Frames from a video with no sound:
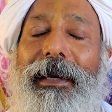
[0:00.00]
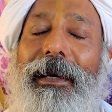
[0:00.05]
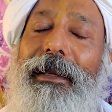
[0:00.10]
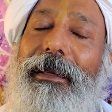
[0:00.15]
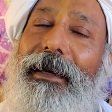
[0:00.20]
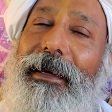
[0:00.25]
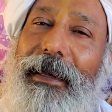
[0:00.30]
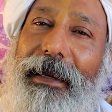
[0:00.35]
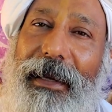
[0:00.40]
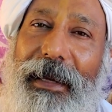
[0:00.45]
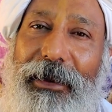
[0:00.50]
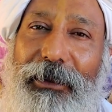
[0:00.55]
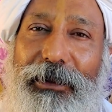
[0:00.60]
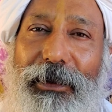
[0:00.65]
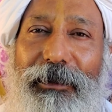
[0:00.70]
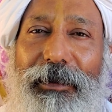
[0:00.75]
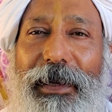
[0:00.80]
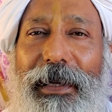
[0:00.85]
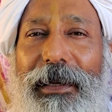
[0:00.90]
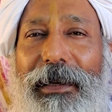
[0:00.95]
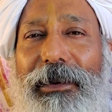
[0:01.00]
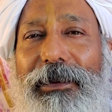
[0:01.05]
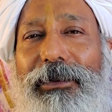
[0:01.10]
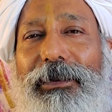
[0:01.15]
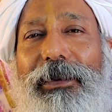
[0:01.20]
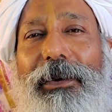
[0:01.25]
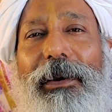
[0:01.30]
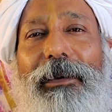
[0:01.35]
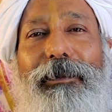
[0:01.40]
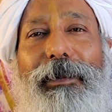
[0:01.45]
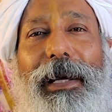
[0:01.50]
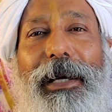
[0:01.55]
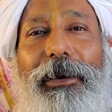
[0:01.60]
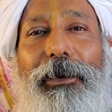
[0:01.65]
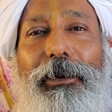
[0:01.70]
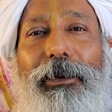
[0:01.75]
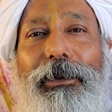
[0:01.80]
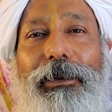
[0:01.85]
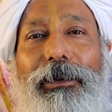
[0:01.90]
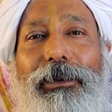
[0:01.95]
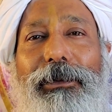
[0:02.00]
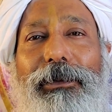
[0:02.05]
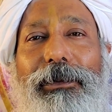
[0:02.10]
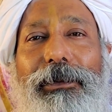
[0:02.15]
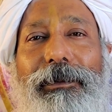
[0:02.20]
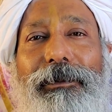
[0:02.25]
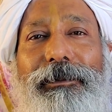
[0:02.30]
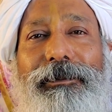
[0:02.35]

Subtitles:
the grace of each of my gurus.